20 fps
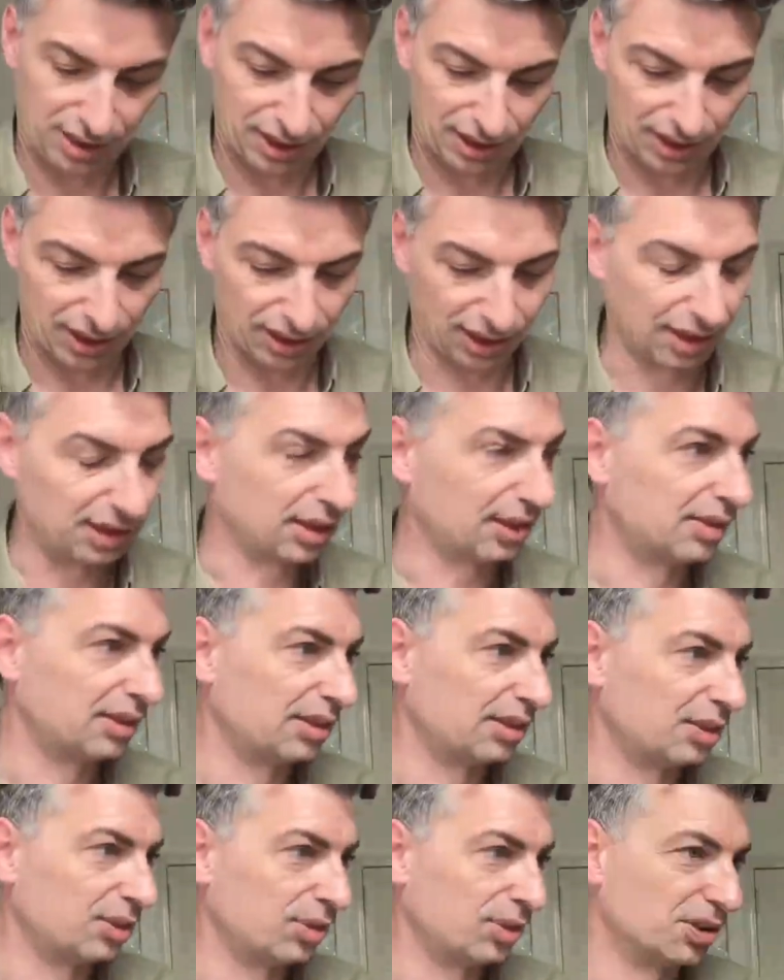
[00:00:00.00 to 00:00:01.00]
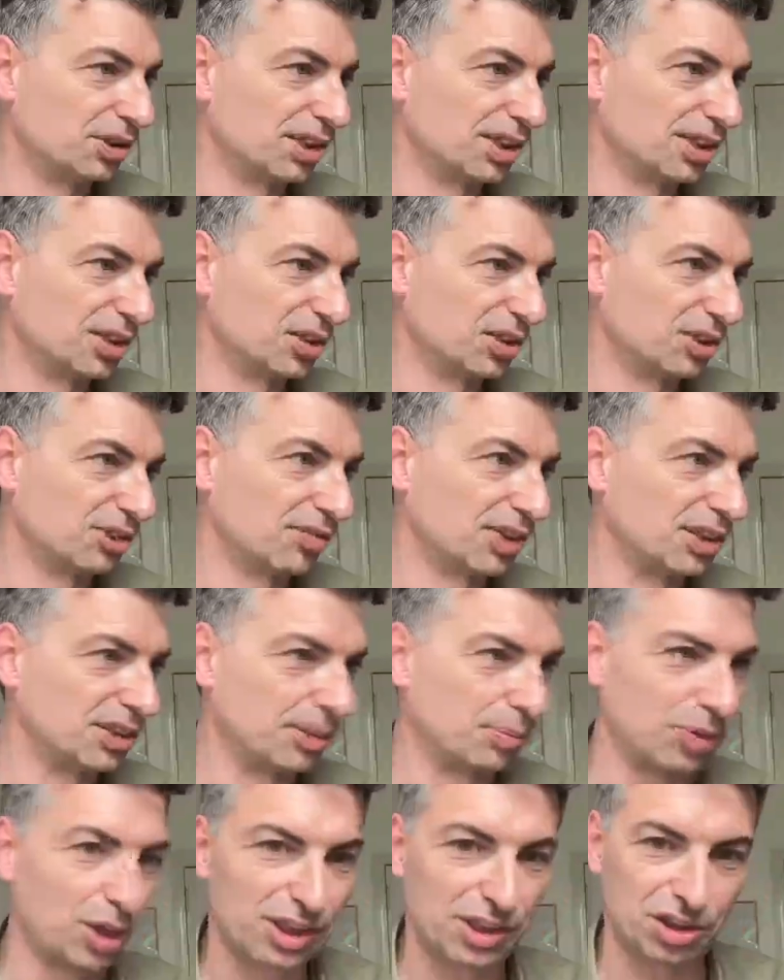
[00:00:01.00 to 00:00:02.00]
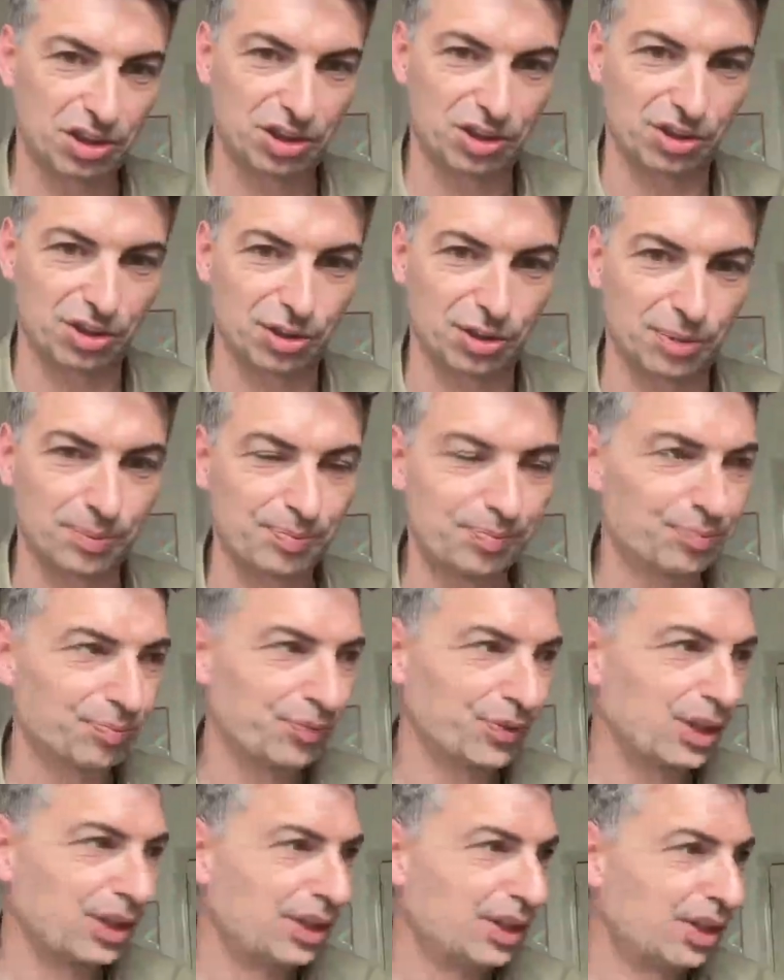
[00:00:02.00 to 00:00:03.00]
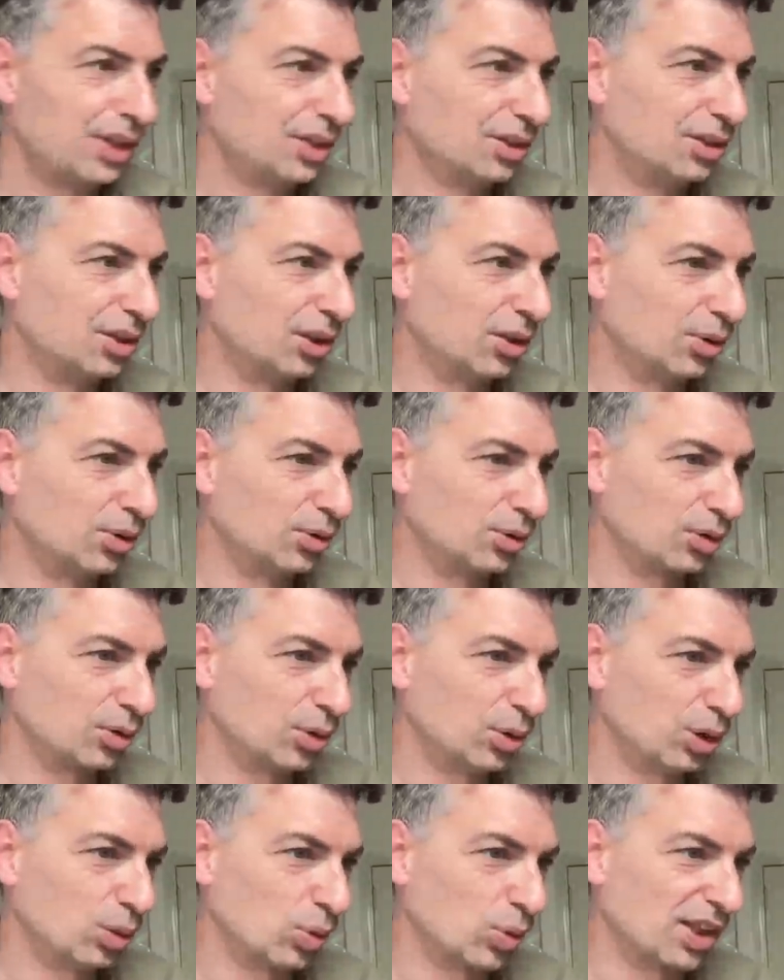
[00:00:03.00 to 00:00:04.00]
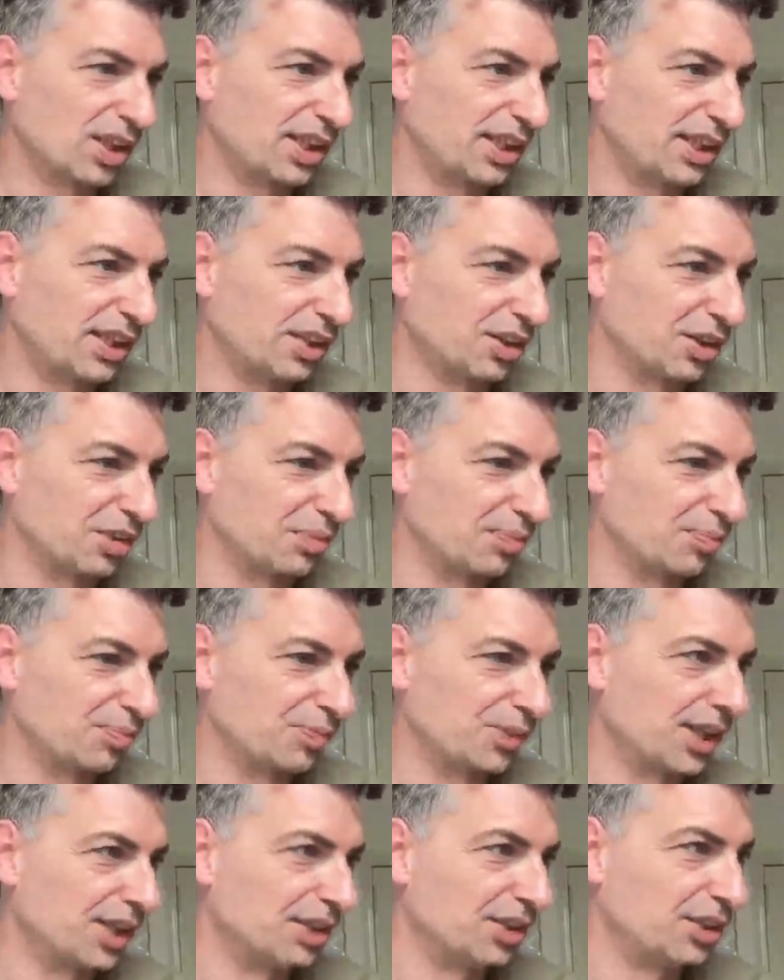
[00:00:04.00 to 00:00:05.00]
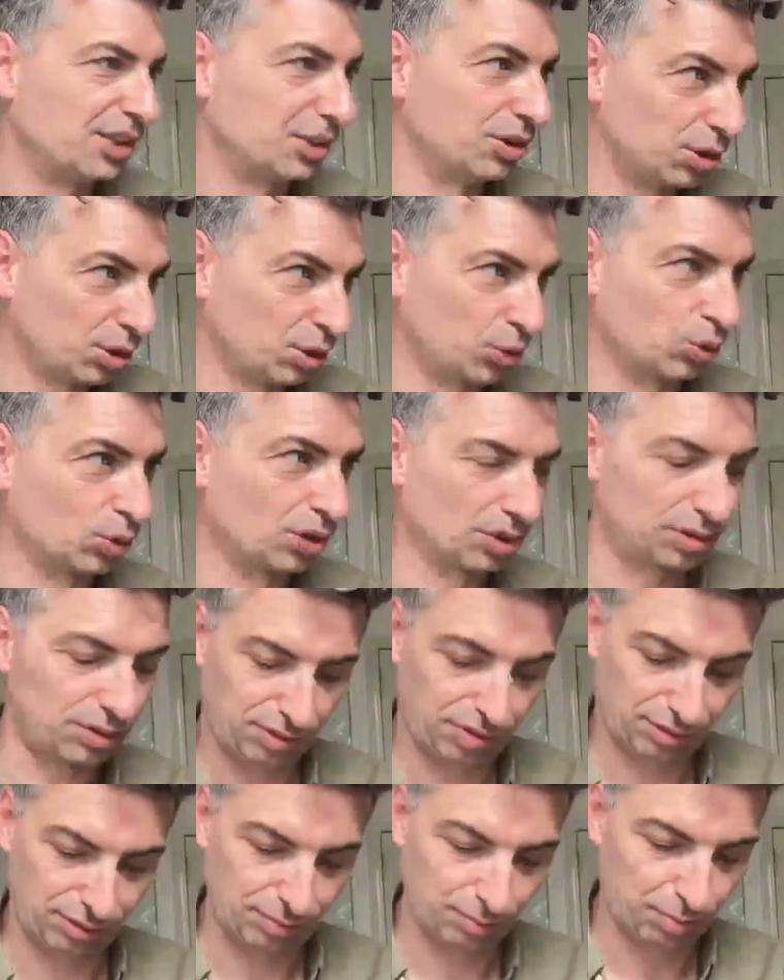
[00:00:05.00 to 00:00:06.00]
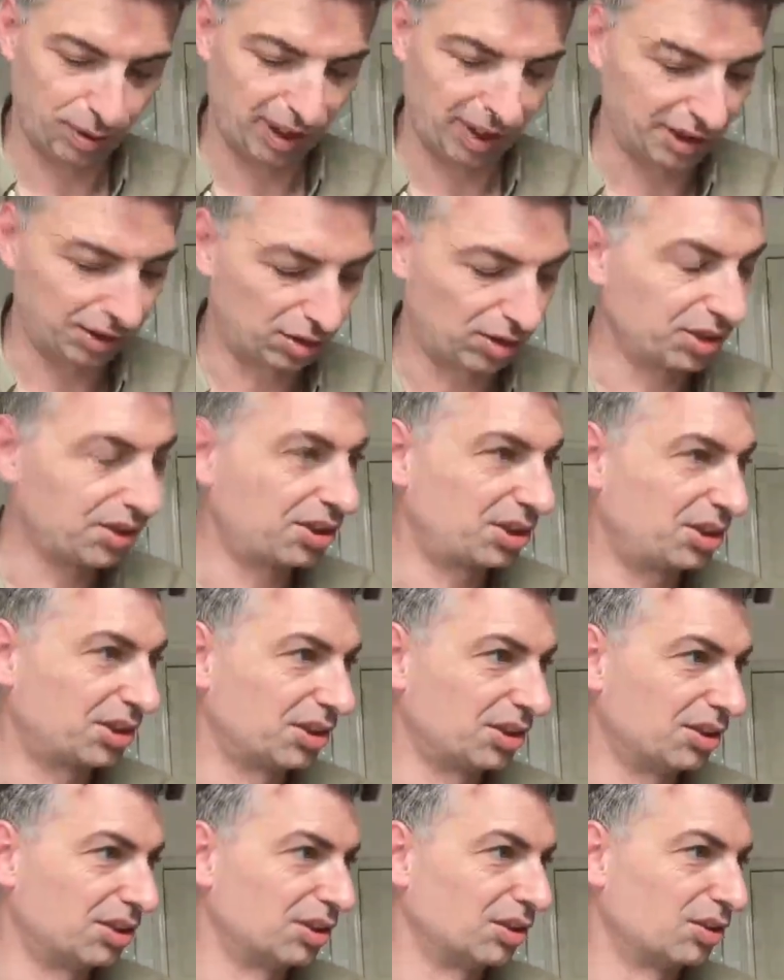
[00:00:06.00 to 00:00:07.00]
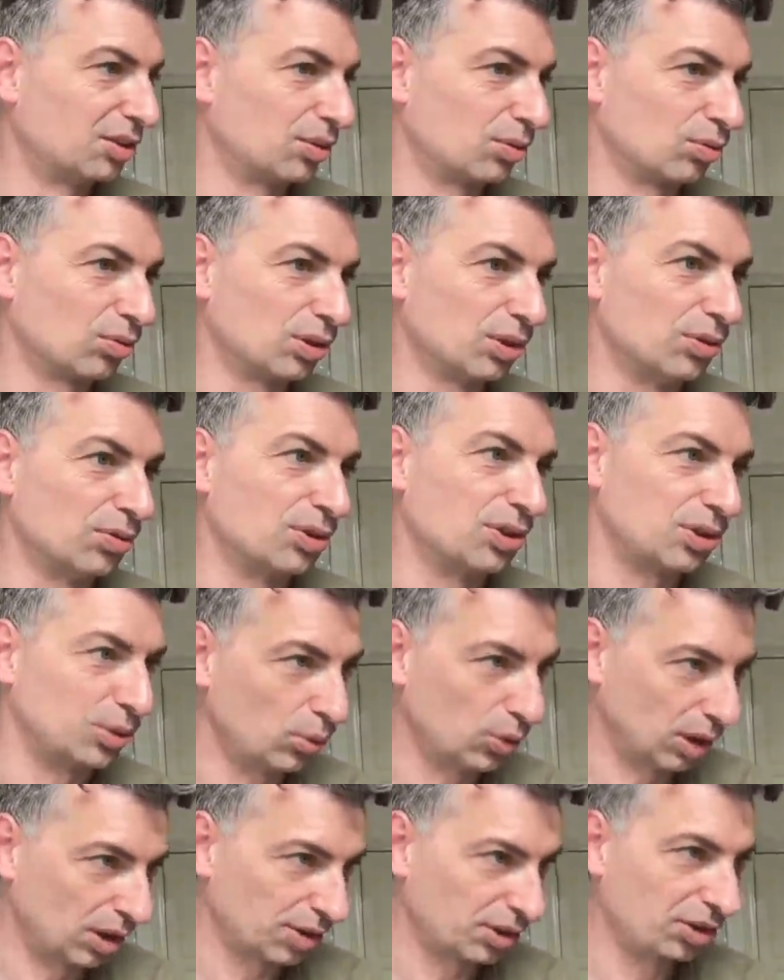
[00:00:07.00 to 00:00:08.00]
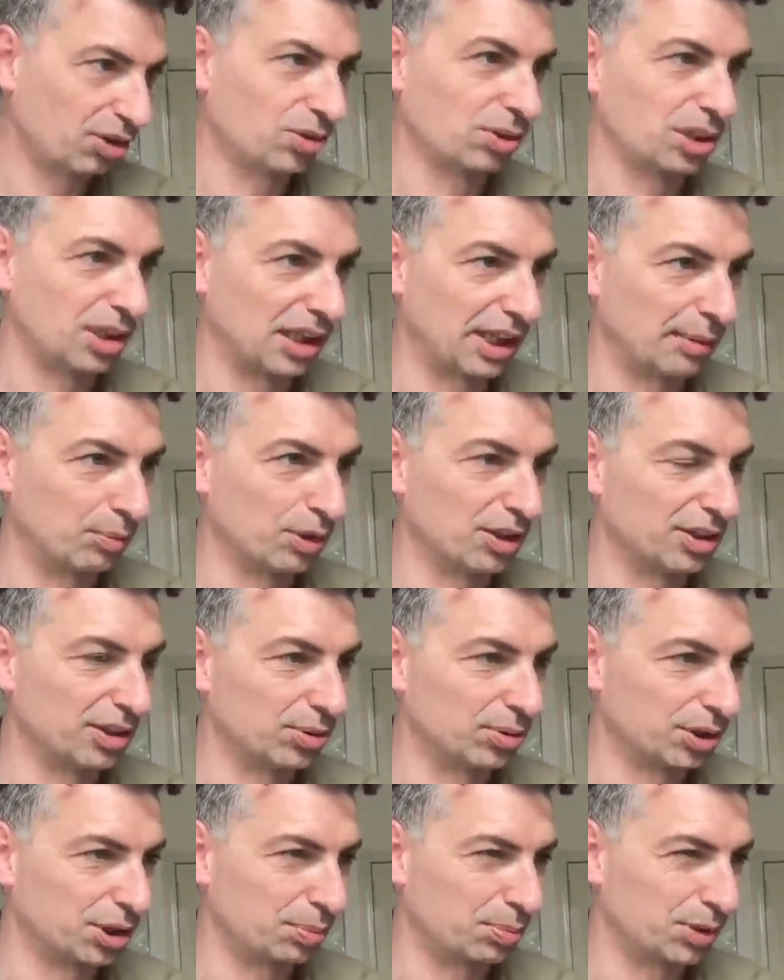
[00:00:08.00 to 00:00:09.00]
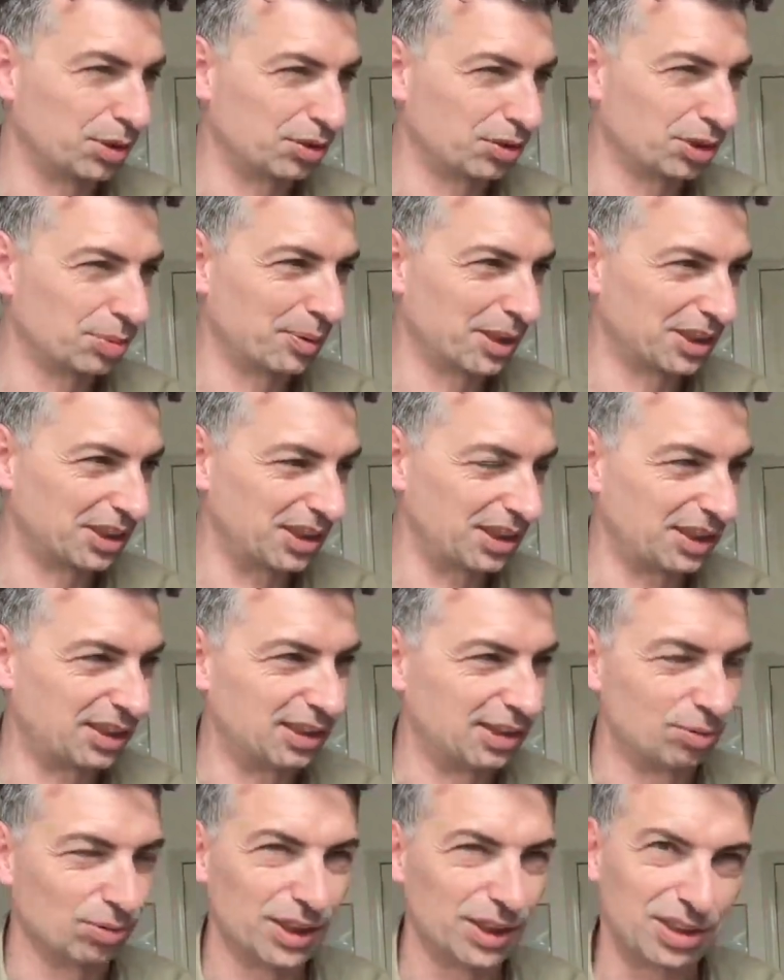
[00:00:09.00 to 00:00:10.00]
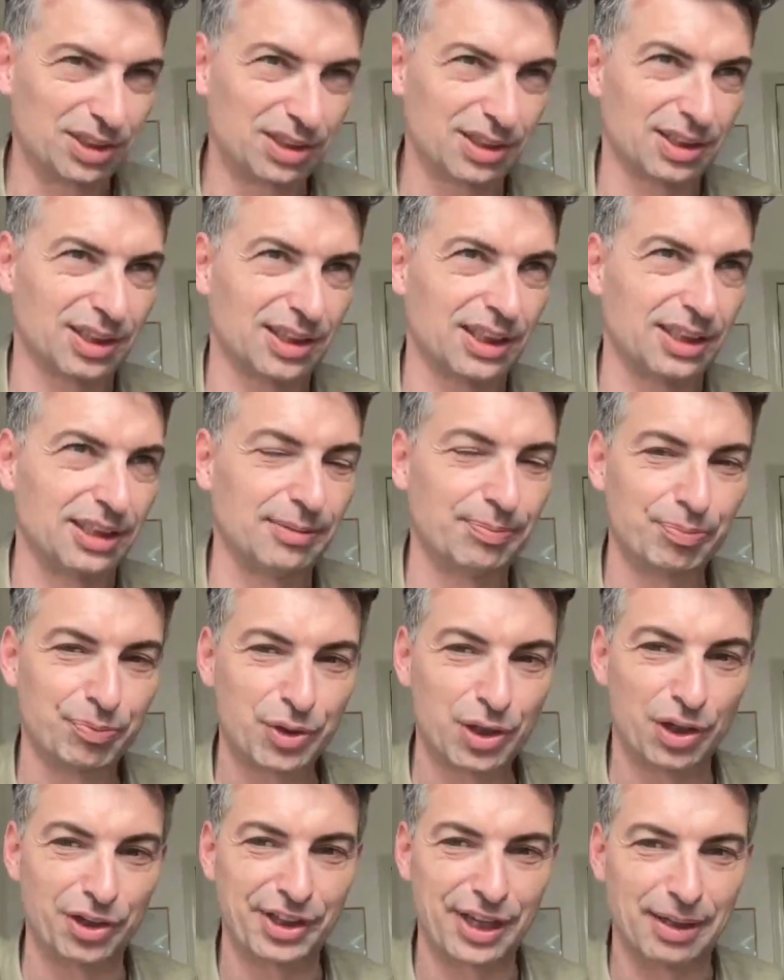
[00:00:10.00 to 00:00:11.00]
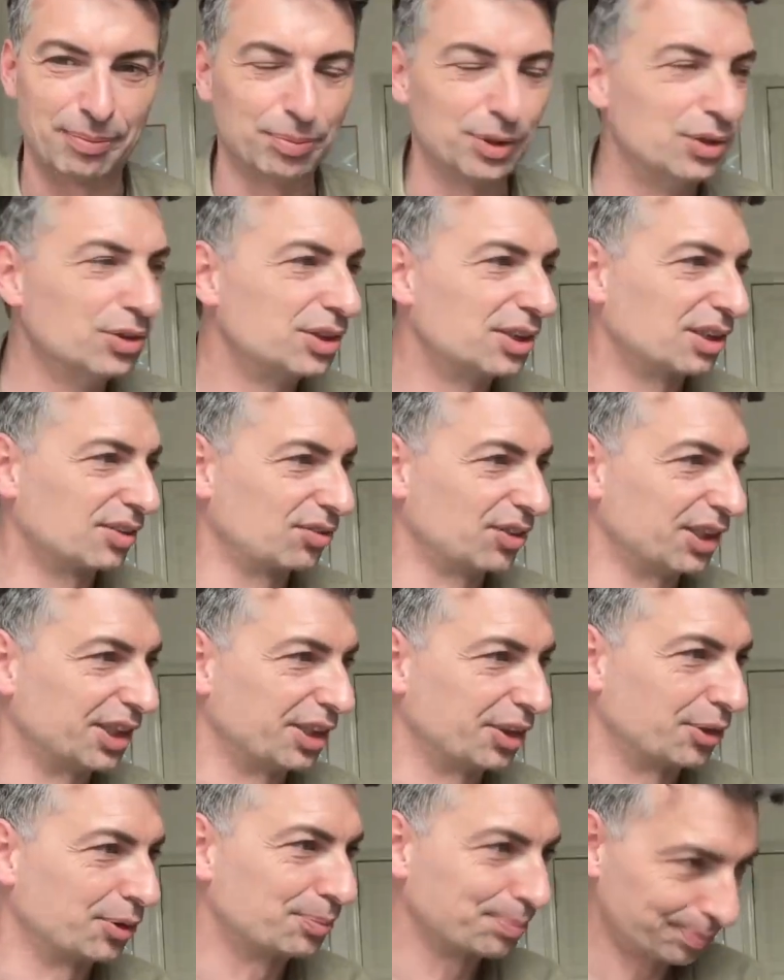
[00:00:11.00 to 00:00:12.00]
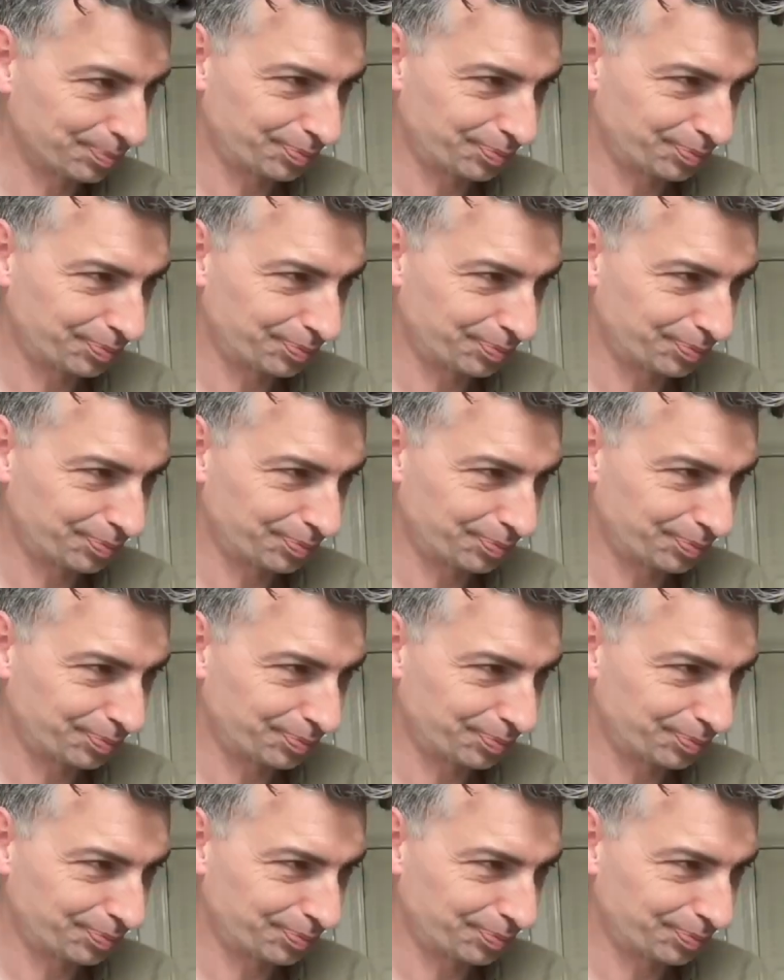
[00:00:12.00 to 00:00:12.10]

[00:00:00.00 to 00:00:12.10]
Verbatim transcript: uh, the two hundred Tezos event. I'm not sure. So cool work here, as usual, by Kristen Roos, who also collaborates with Spiegel's Maskinen recently on that music video,